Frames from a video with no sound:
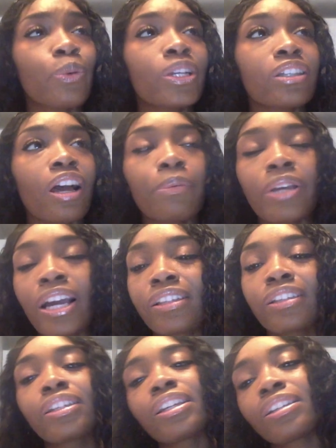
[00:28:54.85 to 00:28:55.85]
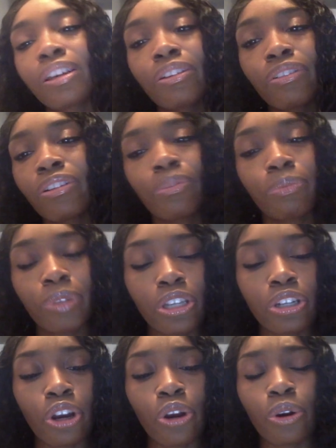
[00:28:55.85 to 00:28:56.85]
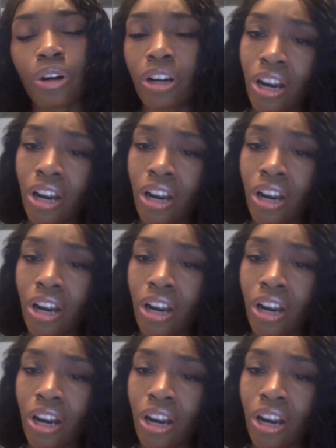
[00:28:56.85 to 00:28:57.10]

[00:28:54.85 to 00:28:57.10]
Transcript: We saw behind the scenes of, you know,